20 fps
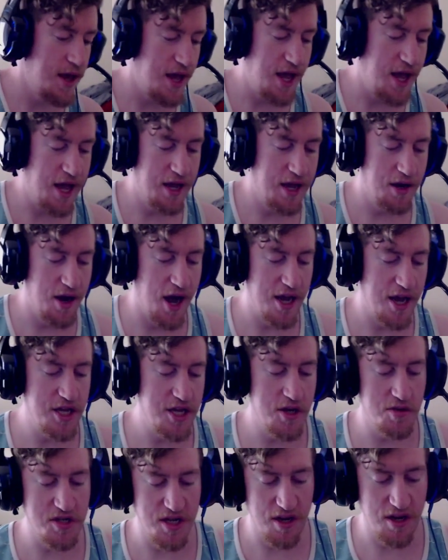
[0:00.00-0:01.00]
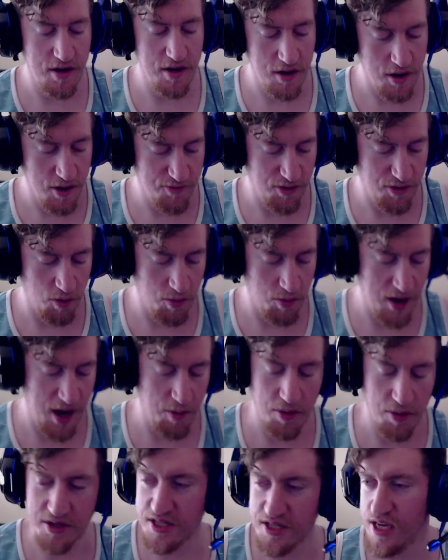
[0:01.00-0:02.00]
and not use it for when I
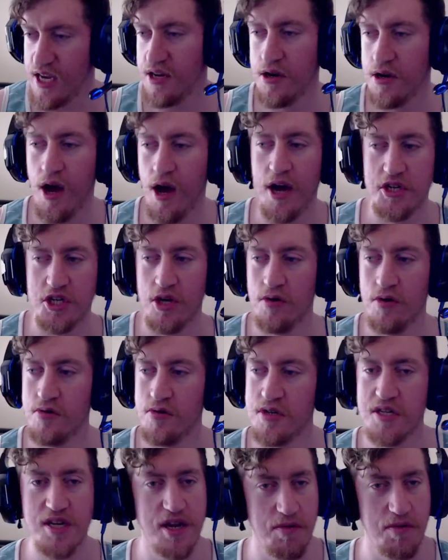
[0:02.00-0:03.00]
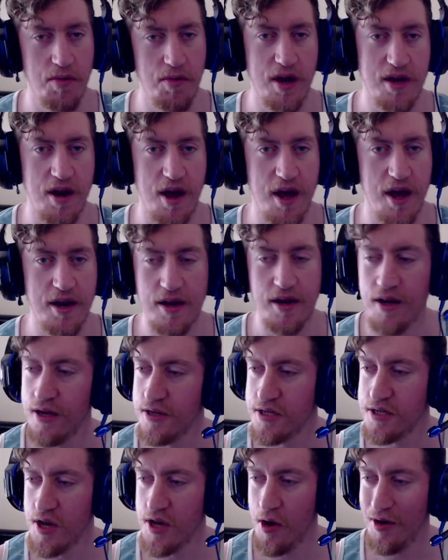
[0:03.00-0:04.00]
want to eat nachos and whatnot.
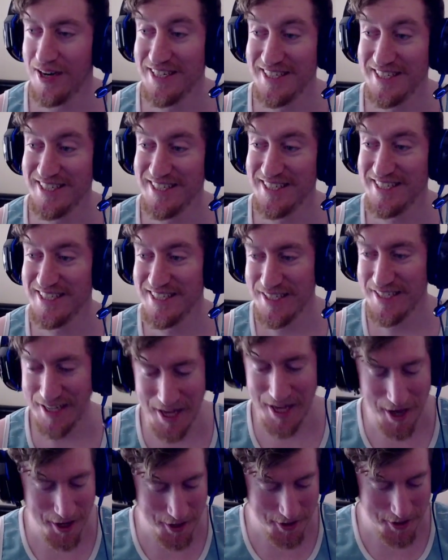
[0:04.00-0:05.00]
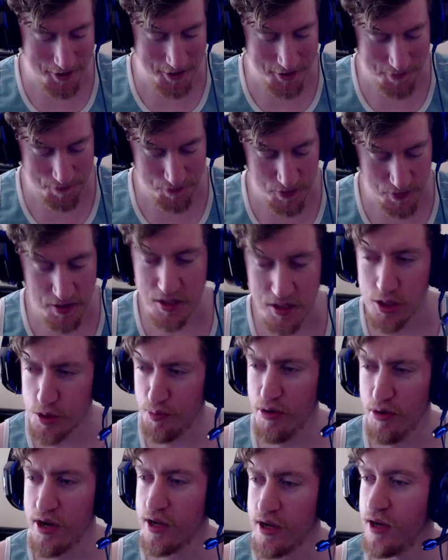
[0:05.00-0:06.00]
So, yeah, it's
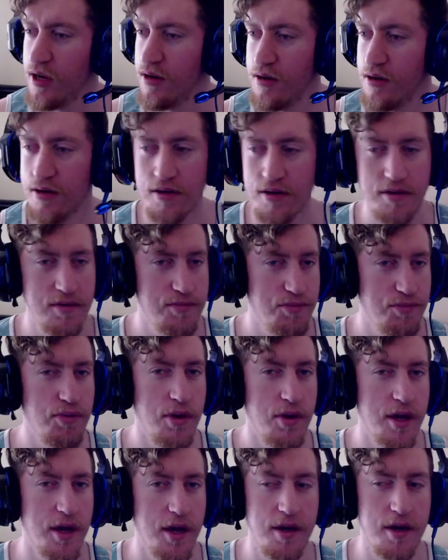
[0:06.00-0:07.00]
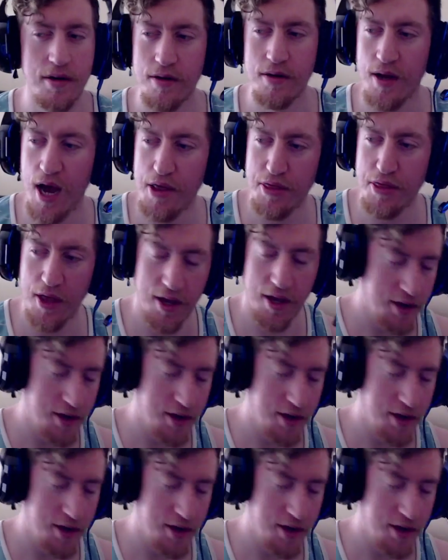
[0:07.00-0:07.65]
pretty good. Pretty good, I think.